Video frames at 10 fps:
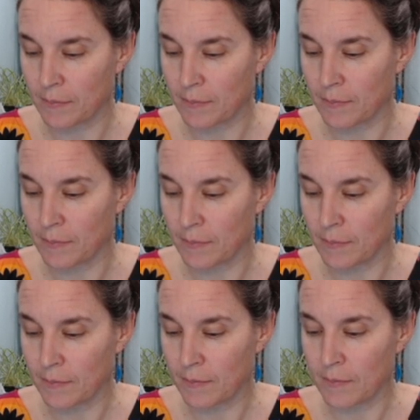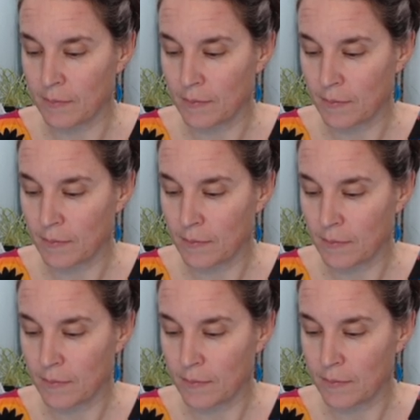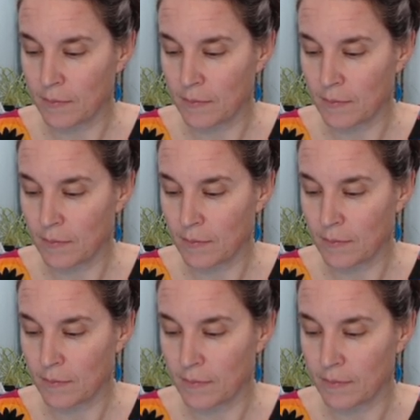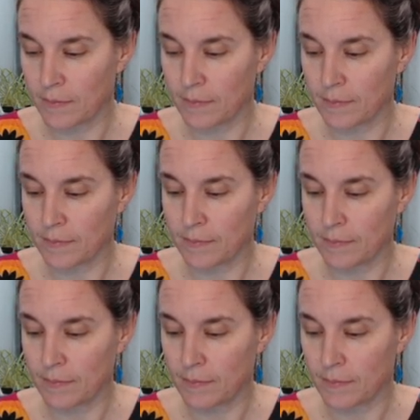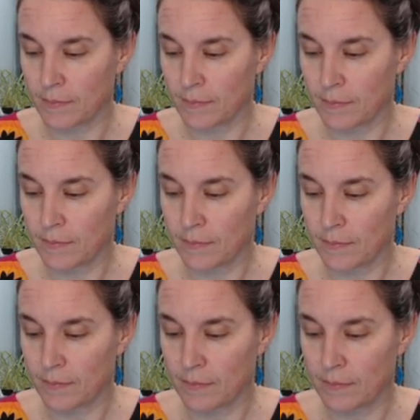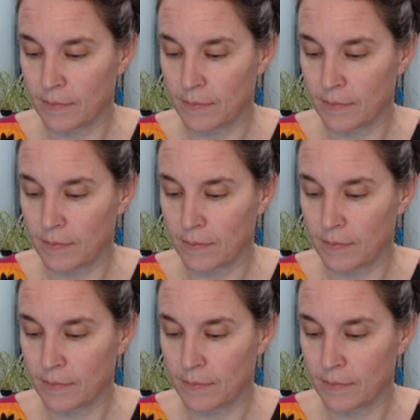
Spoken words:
No one is speaking in this clip.